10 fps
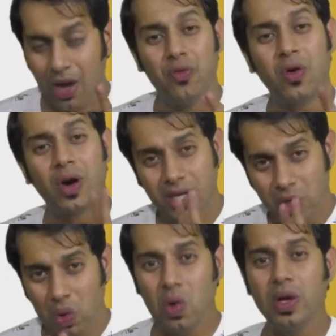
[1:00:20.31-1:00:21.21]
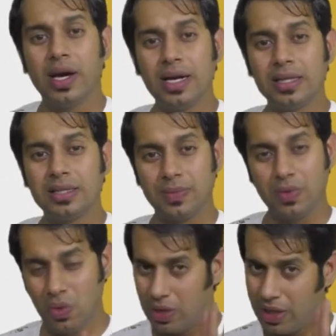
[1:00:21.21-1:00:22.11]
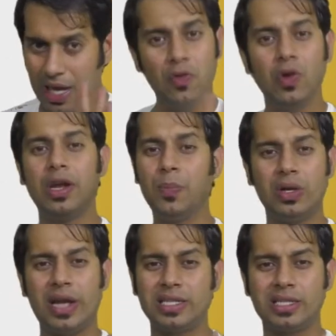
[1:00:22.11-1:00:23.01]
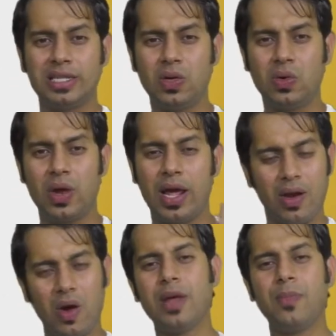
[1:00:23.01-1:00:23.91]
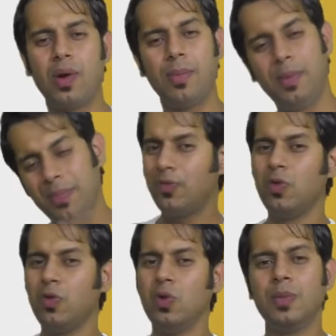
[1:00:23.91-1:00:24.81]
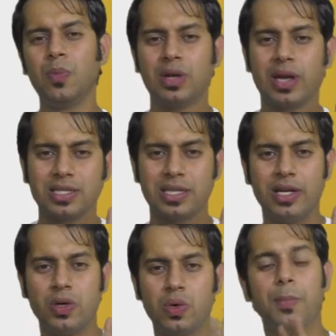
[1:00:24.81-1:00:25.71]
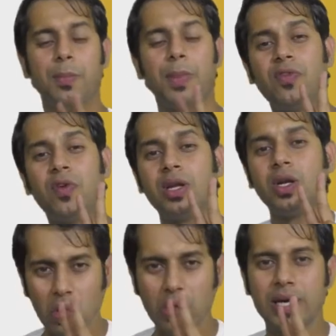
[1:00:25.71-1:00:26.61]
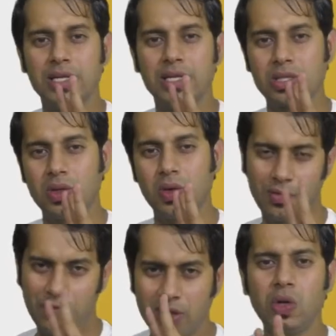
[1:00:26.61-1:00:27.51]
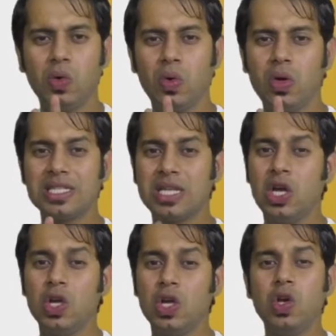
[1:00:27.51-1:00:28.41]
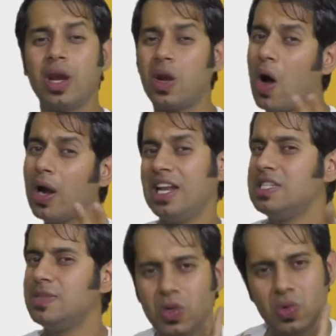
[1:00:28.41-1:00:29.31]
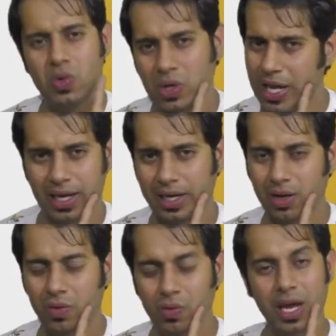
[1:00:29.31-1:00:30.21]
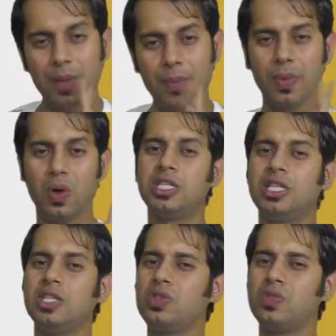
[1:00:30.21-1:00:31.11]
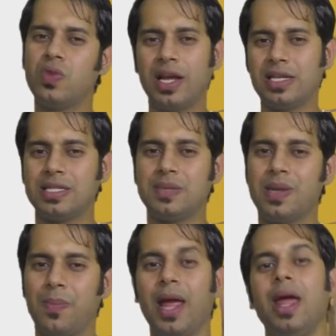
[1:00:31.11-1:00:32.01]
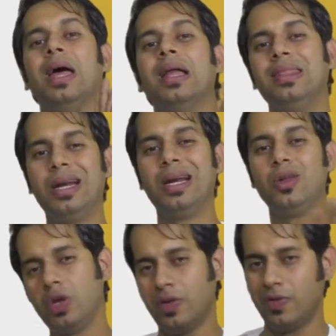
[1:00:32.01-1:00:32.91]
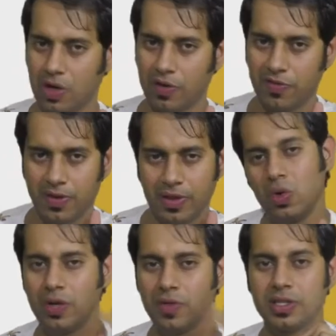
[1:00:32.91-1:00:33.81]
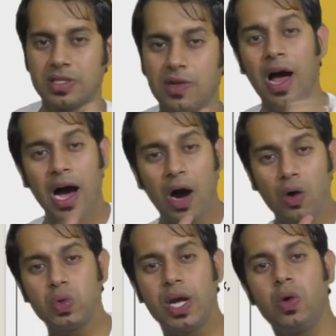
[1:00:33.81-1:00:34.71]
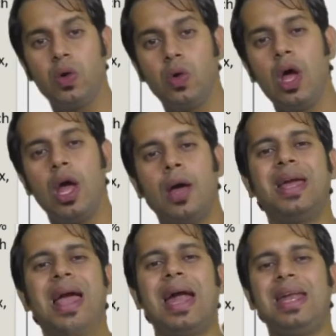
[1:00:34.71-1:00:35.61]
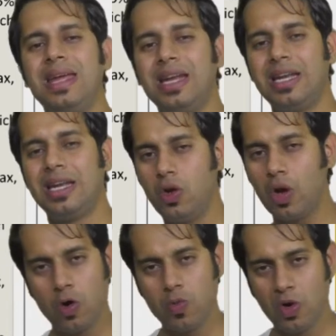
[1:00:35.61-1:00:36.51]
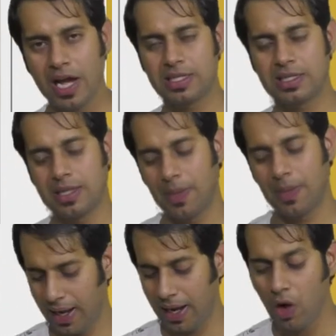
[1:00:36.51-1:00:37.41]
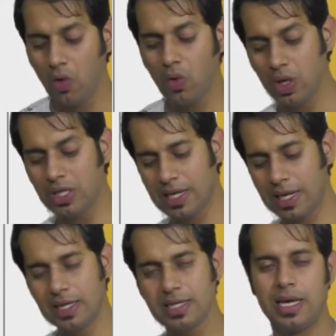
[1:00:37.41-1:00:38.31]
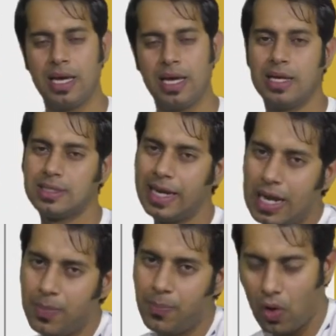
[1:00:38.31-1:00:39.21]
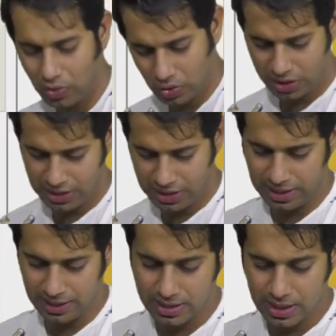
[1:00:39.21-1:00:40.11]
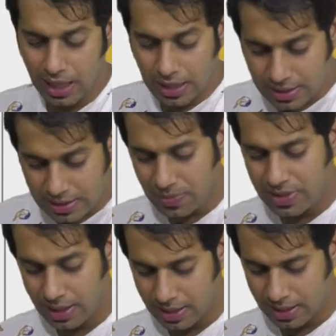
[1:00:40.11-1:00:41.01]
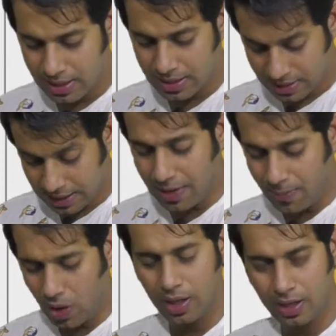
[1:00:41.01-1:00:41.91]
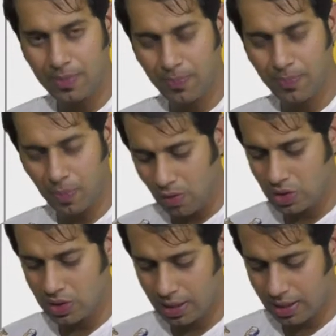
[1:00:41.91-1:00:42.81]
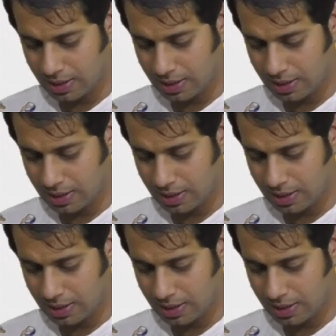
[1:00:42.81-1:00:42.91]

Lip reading: For the 2 years, you take full input tax credit today. Not a problem. Take full input tax credit today. But for the 2 years, no, for the 2 years, you were not eligible to take credit. Why? Because it is used for exempt supply. That you reverse off. That you reverse off. How should I do? By adding it in your output tax supply. How? Who is telling this? Second proviso is telling this. Second point, the proviso is